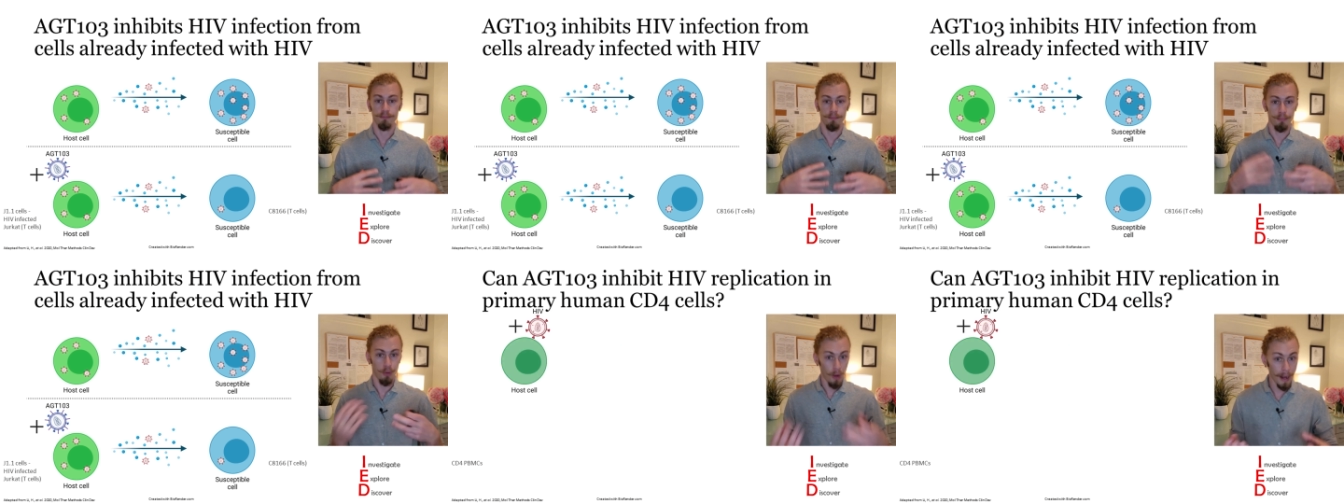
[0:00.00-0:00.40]

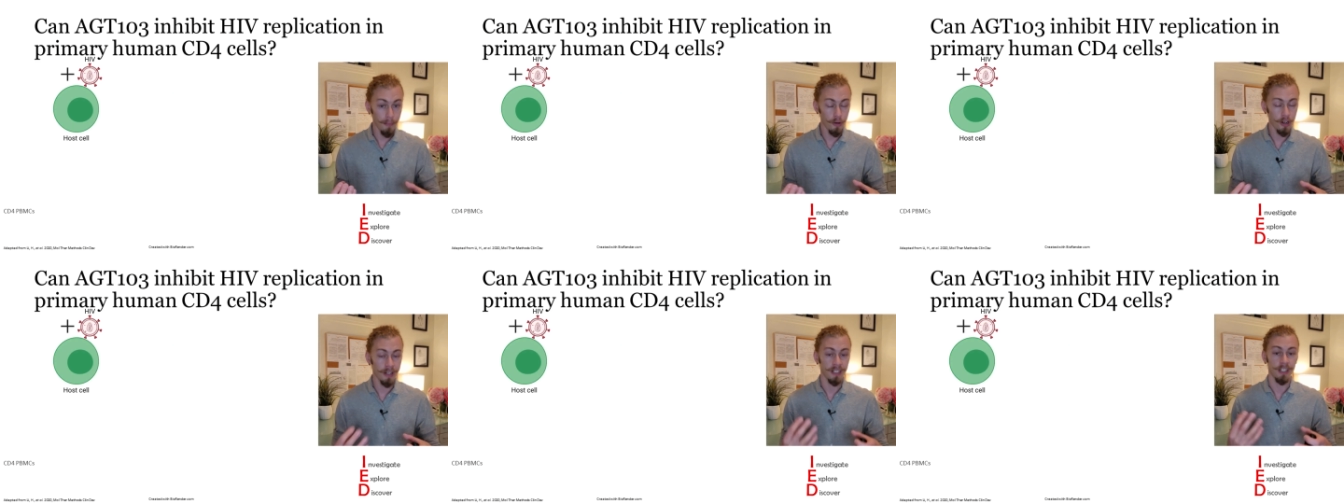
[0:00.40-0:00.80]

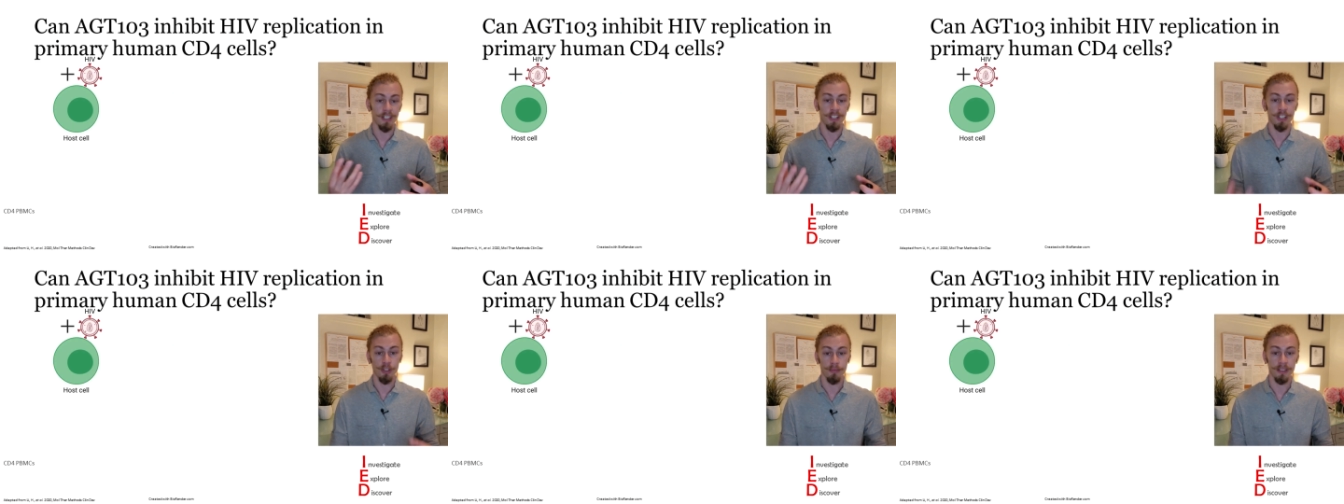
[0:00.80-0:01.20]
primary
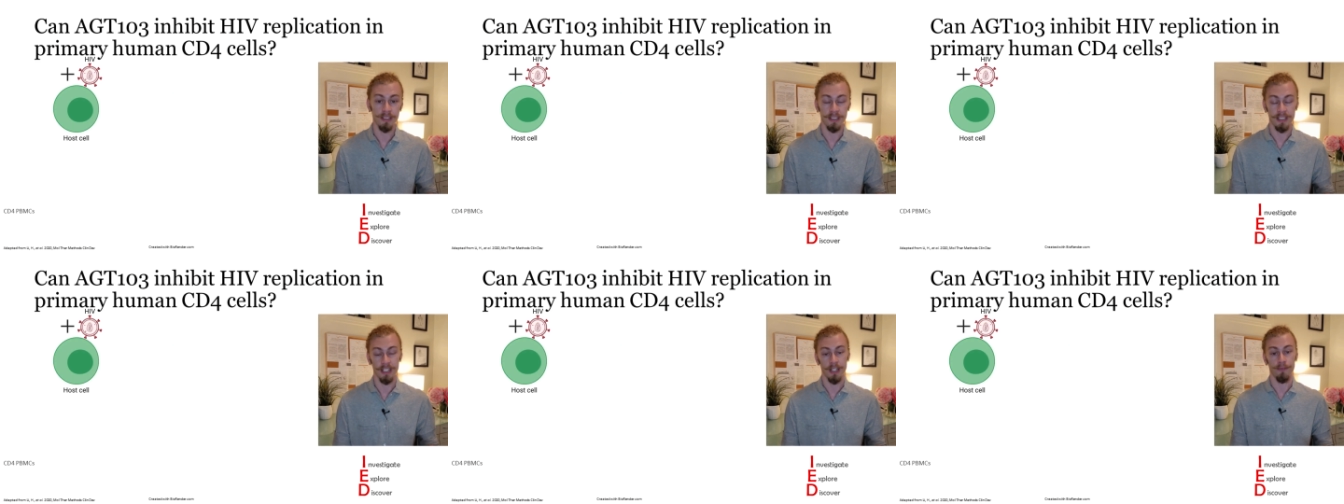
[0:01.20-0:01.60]
human
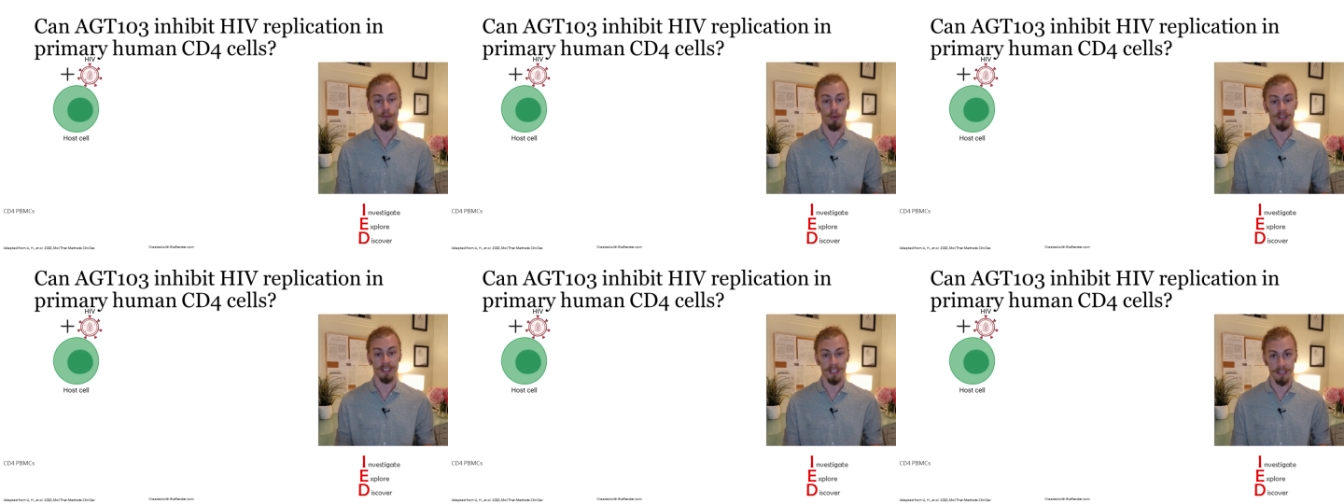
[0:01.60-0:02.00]

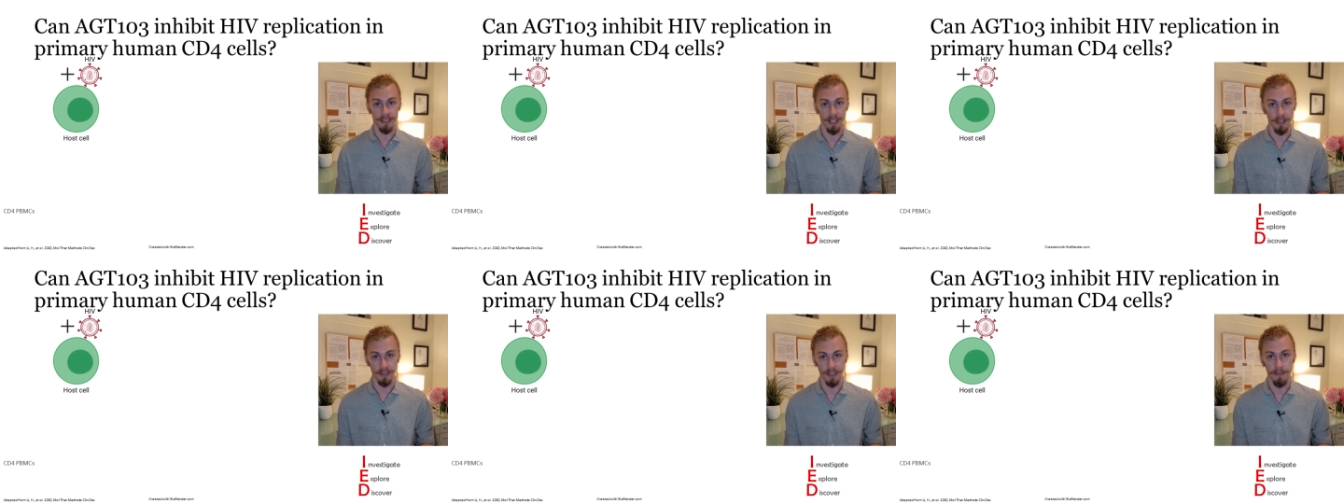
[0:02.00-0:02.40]
CD4 T
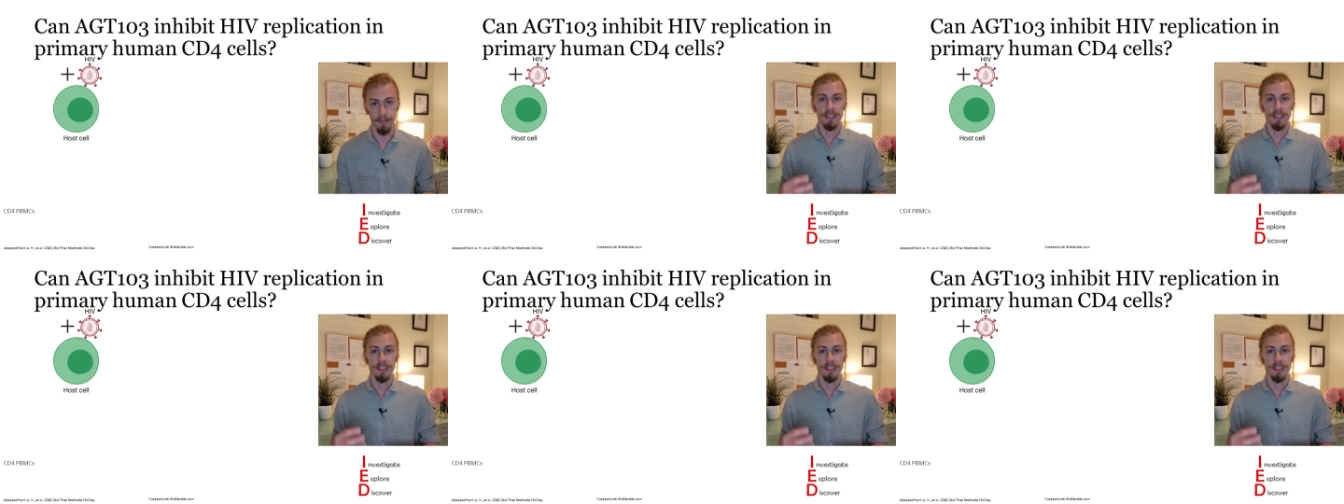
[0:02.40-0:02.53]
cells.